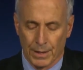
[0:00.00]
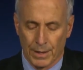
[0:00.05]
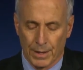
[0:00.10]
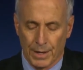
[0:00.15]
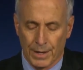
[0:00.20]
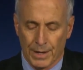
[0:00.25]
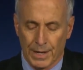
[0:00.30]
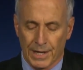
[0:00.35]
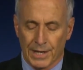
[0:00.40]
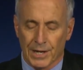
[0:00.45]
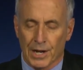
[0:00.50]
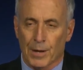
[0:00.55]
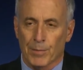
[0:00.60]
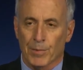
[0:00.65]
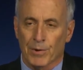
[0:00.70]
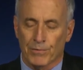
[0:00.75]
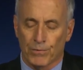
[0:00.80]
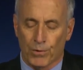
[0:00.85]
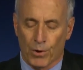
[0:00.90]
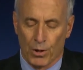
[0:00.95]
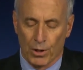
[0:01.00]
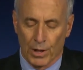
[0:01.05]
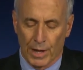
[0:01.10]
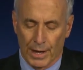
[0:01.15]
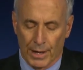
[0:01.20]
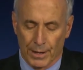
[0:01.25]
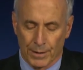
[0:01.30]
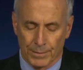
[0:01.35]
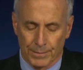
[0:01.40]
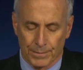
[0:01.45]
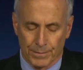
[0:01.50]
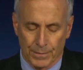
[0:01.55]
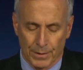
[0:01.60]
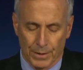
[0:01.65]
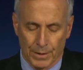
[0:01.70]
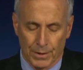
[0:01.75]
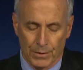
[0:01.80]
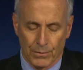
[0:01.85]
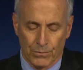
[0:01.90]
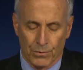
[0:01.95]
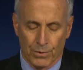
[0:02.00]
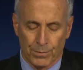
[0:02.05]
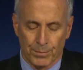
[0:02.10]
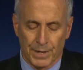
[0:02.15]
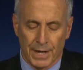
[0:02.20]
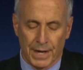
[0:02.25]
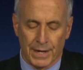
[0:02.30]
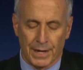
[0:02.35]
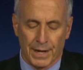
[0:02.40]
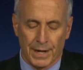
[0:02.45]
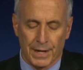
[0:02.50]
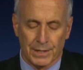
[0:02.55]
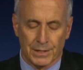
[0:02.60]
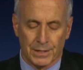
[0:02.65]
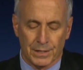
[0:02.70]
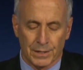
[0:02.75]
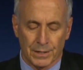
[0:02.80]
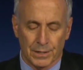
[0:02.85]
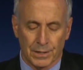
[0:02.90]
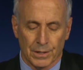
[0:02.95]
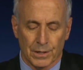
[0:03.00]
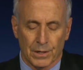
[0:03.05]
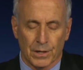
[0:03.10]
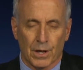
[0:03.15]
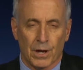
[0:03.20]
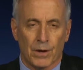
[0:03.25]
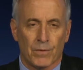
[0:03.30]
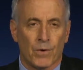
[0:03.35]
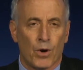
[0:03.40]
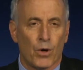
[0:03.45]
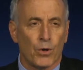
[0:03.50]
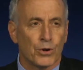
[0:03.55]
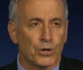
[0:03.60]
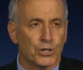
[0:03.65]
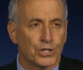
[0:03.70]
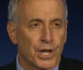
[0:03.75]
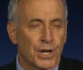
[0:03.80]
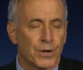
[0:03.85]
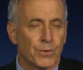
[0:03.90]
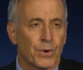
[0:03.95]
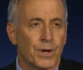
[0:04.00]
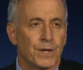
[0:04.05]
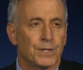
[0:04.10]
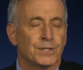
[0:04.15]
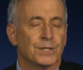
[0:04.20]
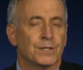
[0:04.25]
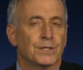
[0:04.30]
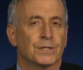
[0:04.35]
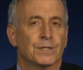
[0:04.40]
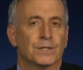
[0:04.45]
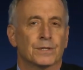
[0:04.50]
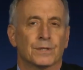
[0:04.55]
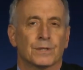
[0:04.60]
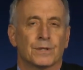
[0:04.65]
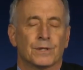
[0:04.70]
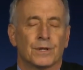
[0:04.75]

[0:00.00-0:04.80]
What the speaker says: and economic fallout from decades of older generations